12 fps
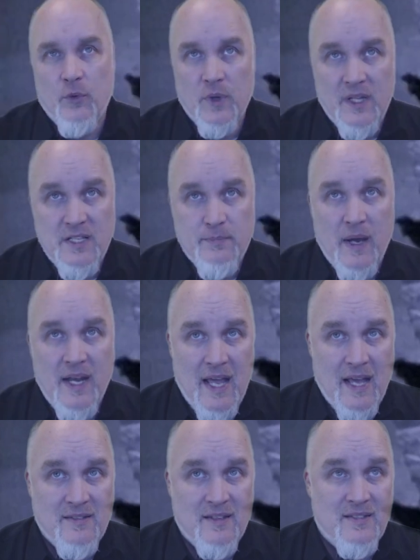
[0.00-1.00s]
released by
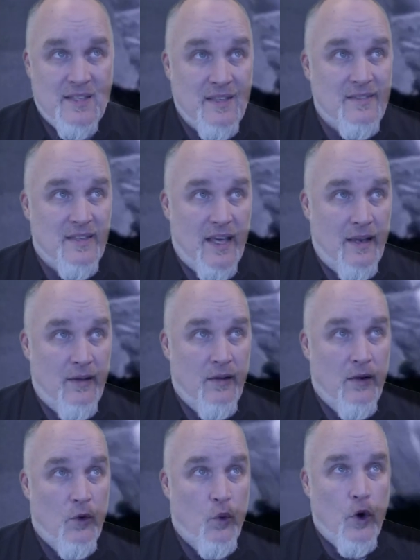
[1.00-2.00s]
NASA since then,
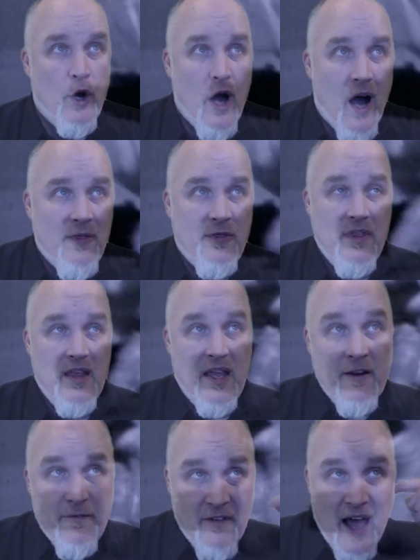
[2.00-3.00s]
were not,
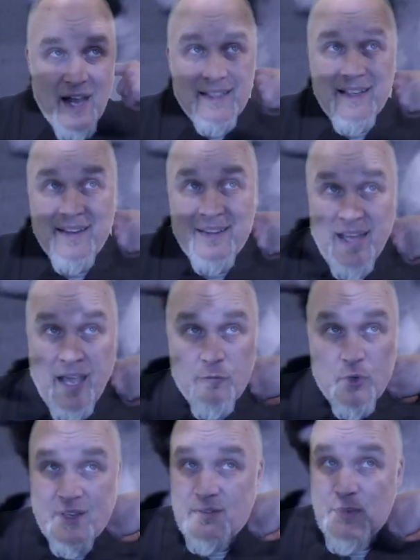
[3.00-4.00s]
in fact, live
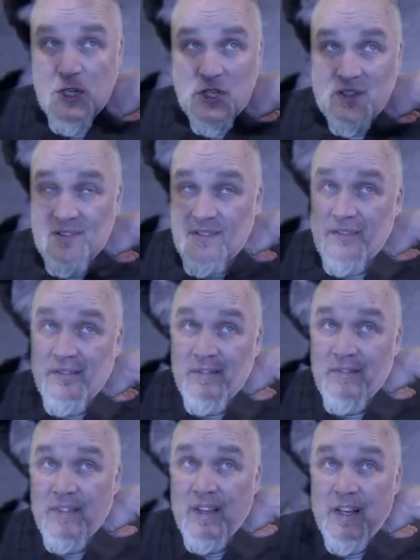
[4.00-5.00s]
transmissions.
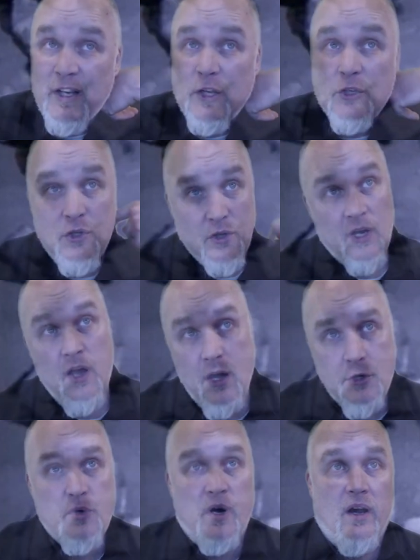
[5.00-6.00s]
To the
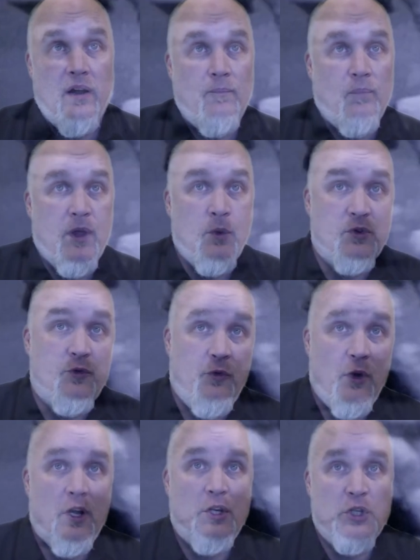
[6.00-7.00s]
contrary, it was
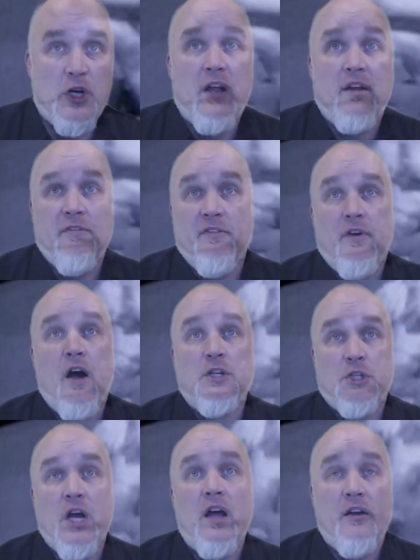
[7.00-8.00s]
footage shot
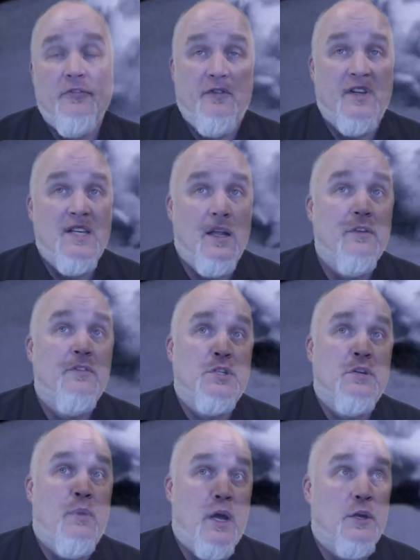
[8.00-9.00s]
off of a
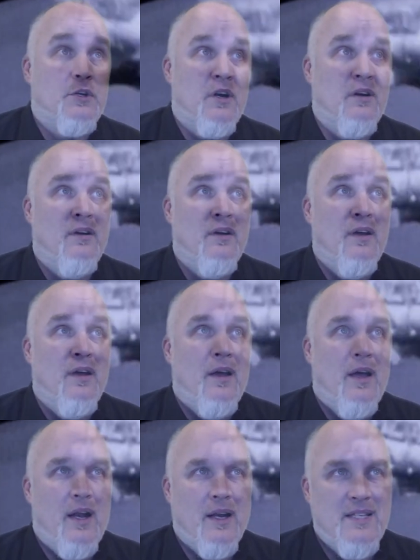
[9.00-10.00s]
television monitor,
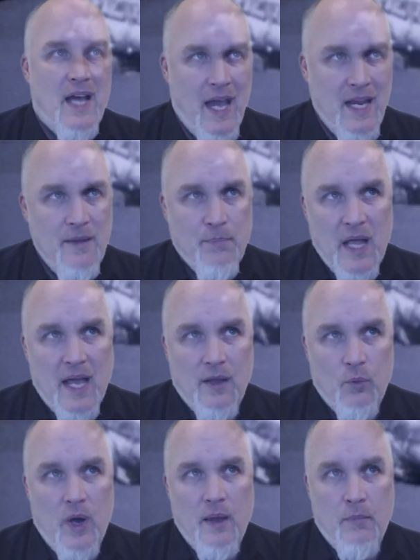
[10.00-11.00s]
and a tiny black
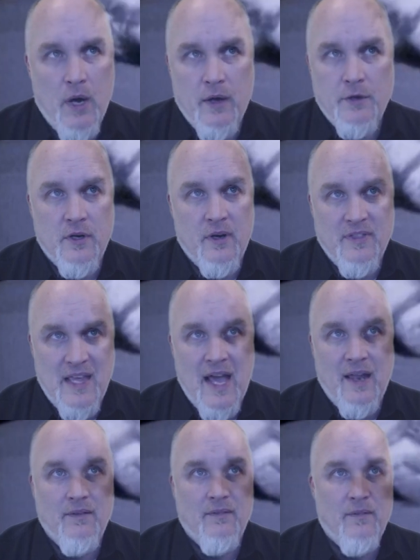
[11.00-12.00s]
and white monitor at
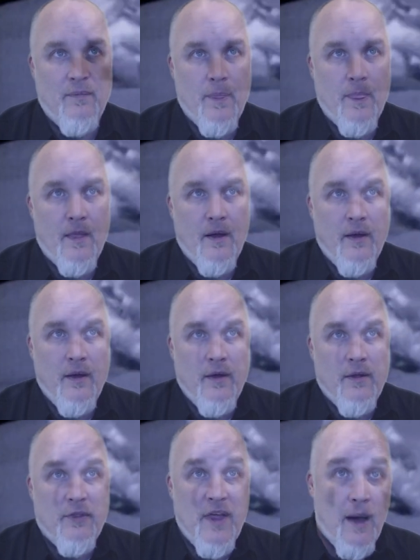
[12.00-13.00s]
that.
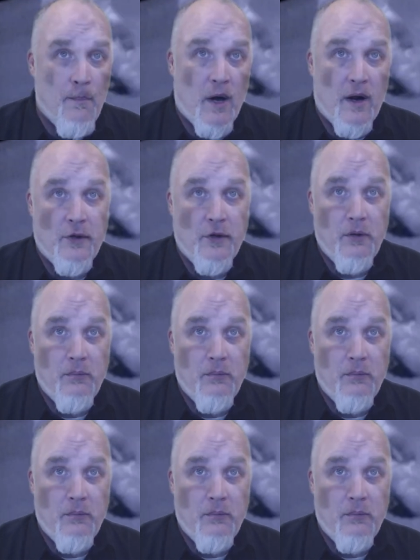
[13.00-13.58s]
That monitor